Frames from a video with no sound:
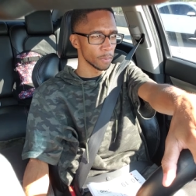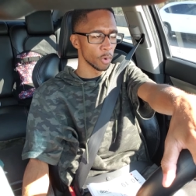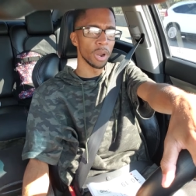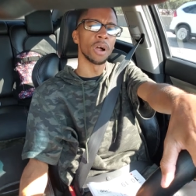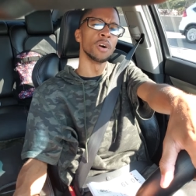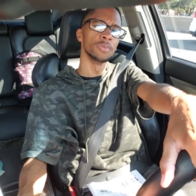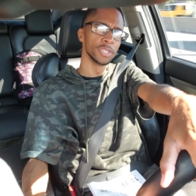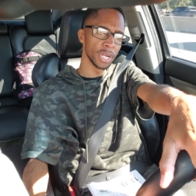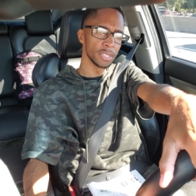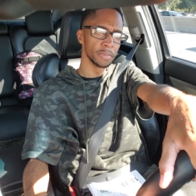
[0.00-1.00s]
with our own
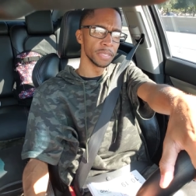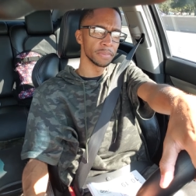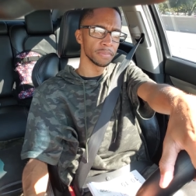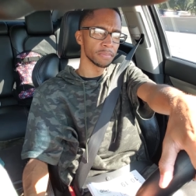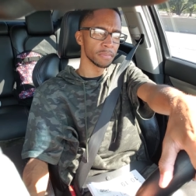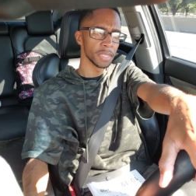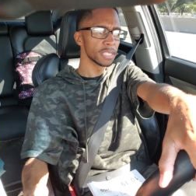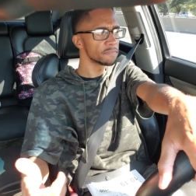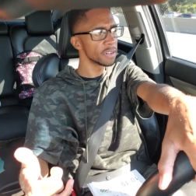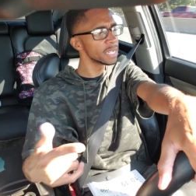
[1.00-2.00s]
judgment.
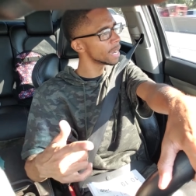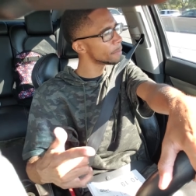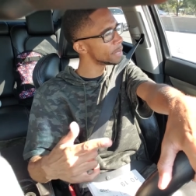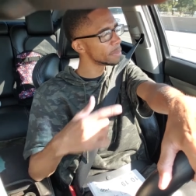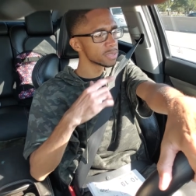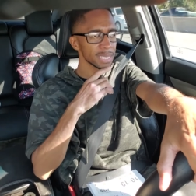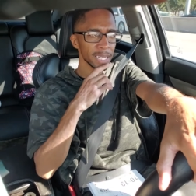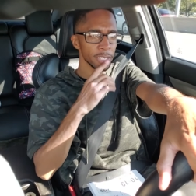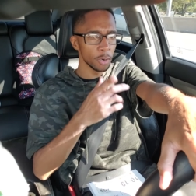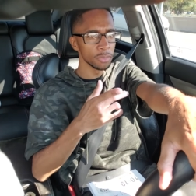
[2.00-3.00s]
It's funny how people
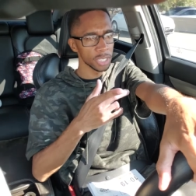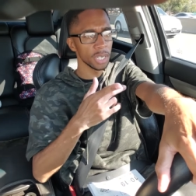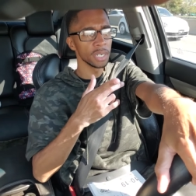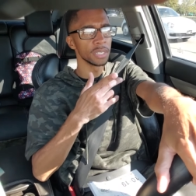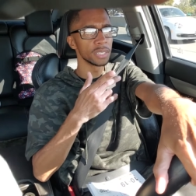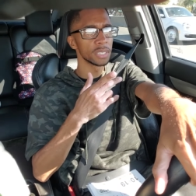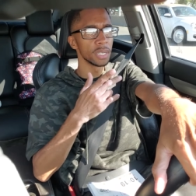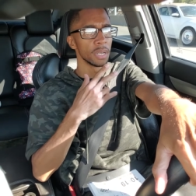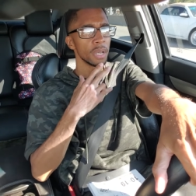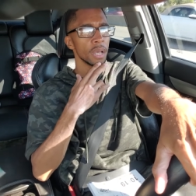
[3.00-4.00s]
say don't judge,
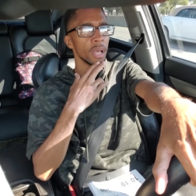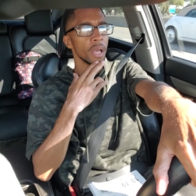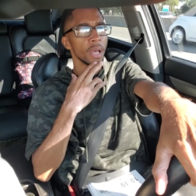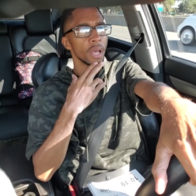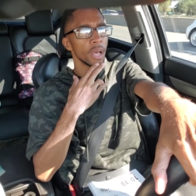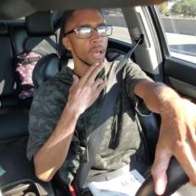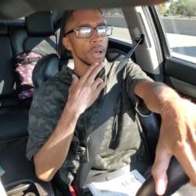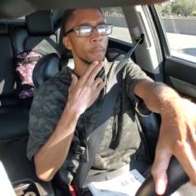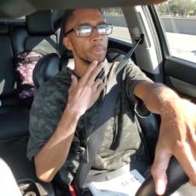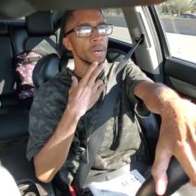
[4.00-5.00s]

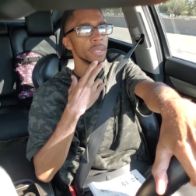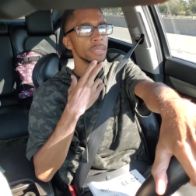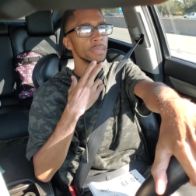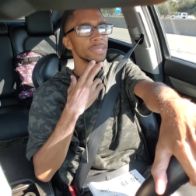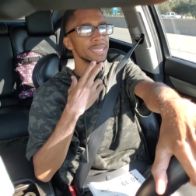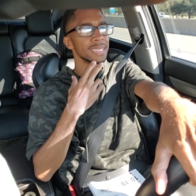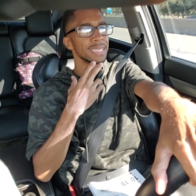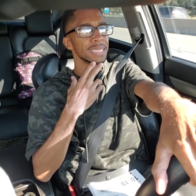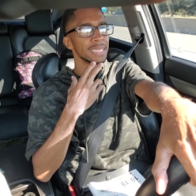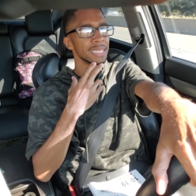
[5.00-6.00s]
but
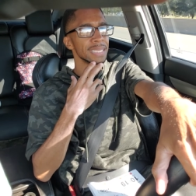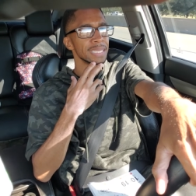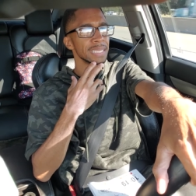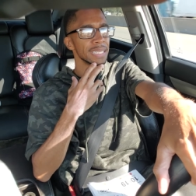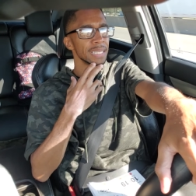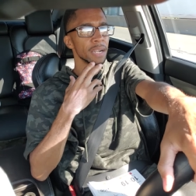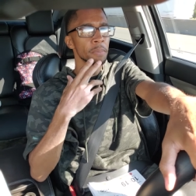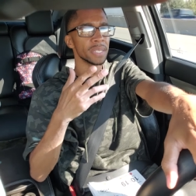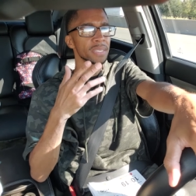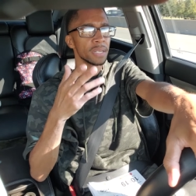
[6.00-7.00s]
they're
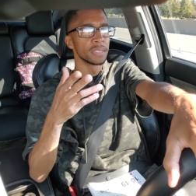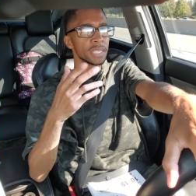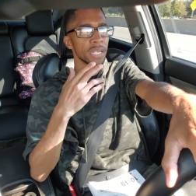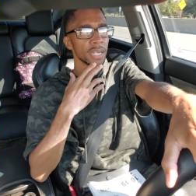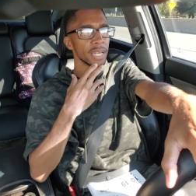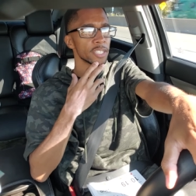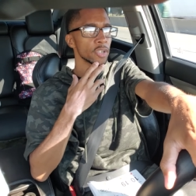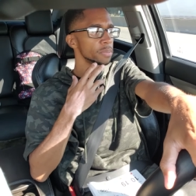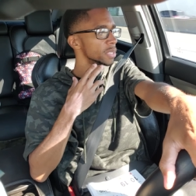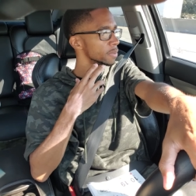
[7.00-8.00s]
misunderstanding that
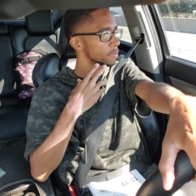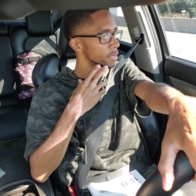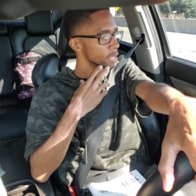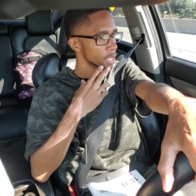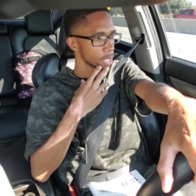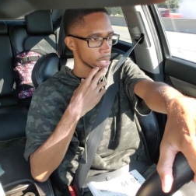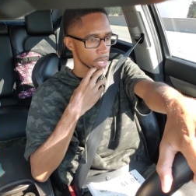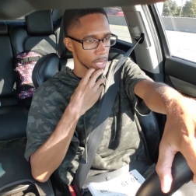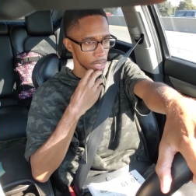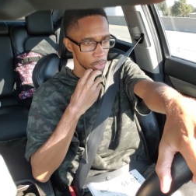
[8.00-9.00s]
scripture.
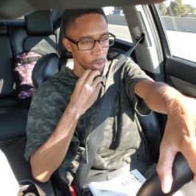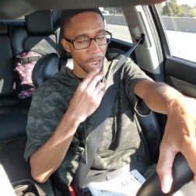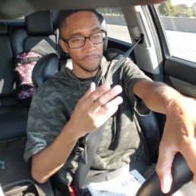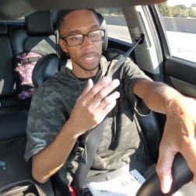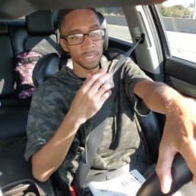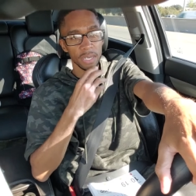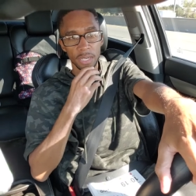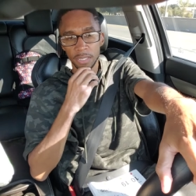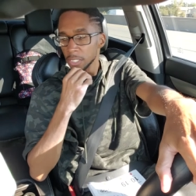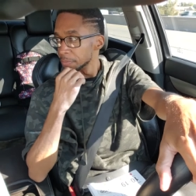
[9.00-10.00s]
You have to
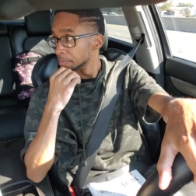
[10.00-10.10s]
judge.